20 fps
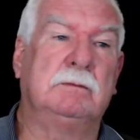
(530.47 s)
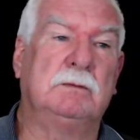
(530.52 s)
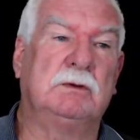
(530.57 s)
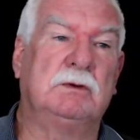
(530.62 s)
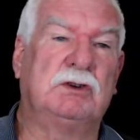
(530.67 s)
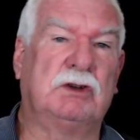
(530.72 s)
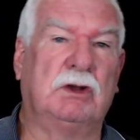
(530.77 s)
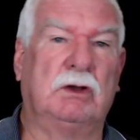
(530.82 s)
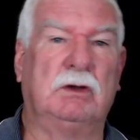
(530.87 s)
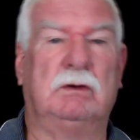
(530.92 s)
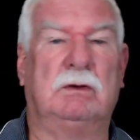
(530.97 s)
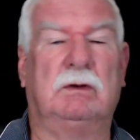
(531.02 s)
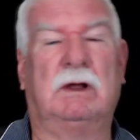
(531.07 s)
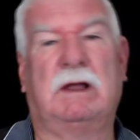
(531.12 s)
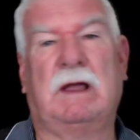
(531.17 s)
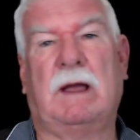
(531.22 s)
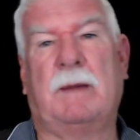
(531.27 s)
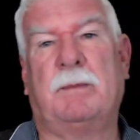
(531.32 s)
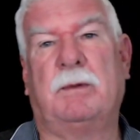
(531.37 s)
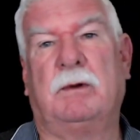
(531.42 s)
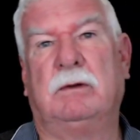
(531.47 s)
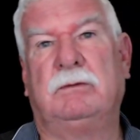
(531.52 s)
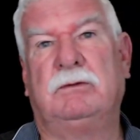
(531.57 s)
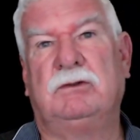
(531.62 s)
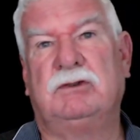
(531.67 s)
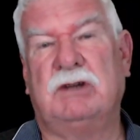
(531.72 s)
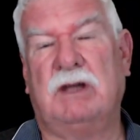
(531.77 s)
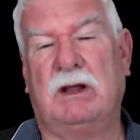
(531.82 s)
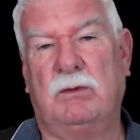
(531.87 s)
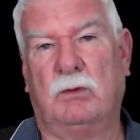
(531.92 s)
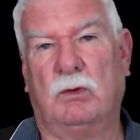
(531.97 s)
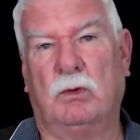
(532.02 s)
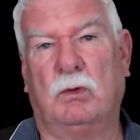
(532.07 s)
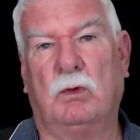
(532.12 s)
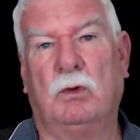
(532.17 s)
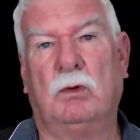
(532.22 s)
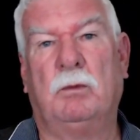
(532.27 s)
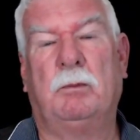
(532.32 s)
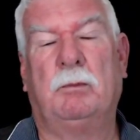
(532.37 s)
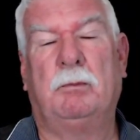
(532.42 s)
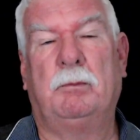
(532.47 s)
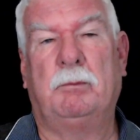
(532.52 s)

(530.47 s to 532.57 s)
shoot a couple of general